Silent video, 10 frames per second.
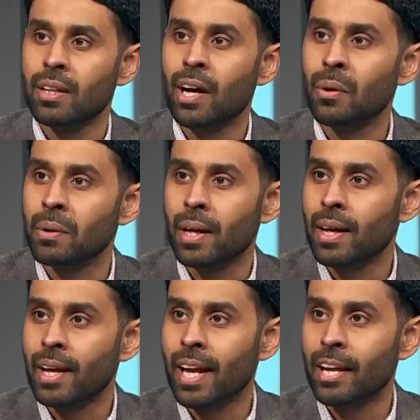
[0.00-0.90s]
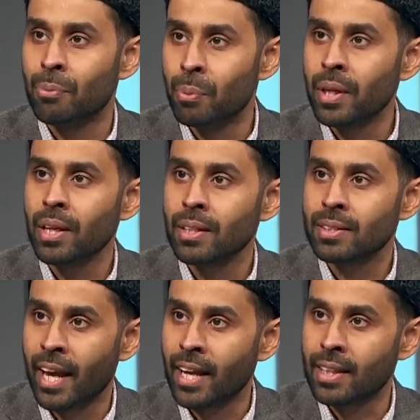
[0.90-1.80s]
Now, if we
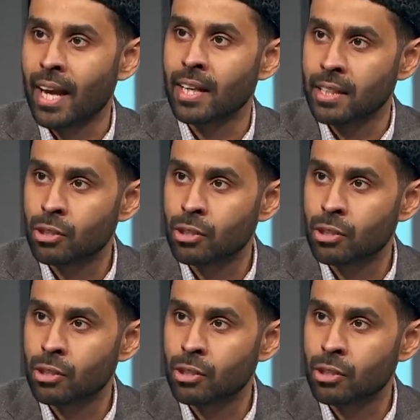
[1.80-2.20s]
take that